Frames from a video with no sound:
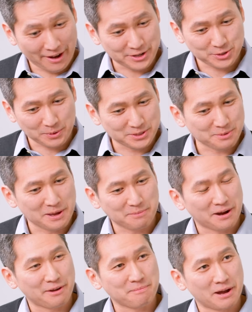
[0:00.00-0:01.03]
just wanted to make
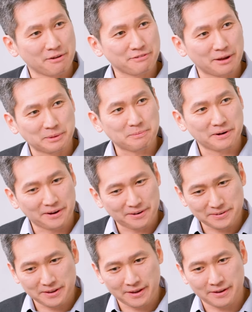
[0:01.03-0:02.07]
my family
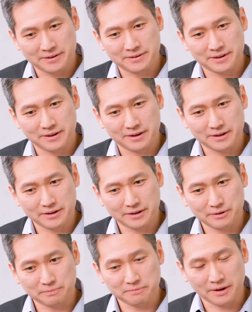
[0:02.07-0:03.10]
proud, and
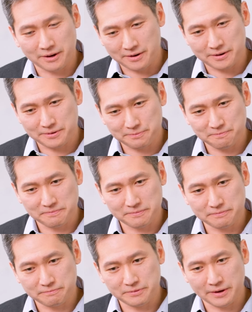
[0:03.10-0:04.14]
I
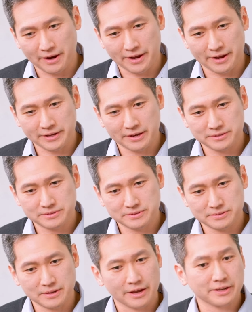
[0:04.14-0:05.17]

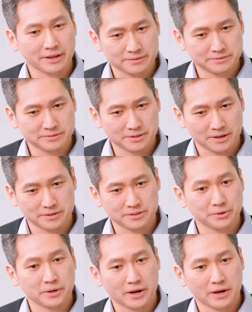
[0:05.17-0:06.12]
can't tell you